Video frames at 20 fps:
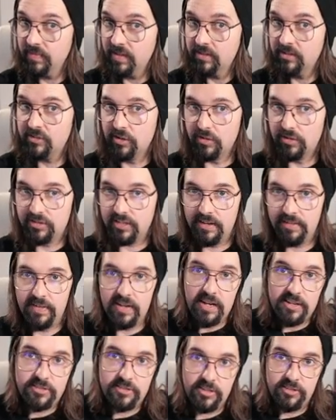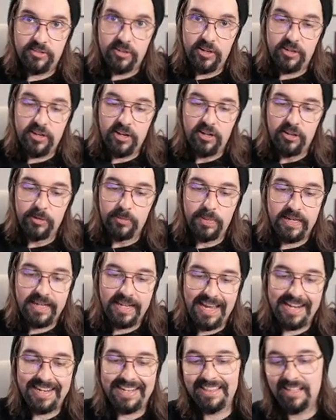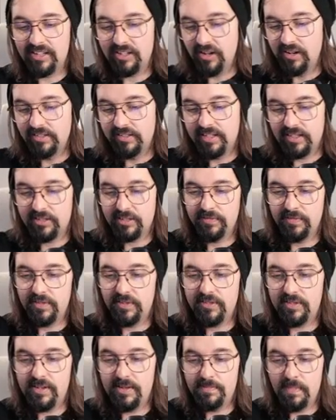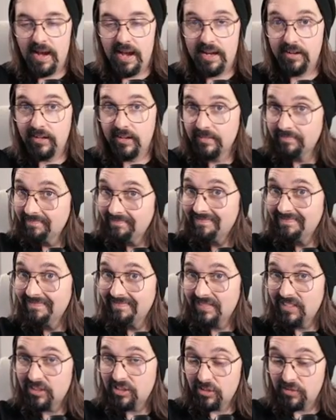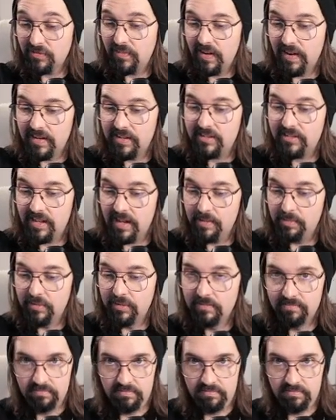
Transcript: So it's giving us the dark color, but again, in the context of a C minor, this is very stable.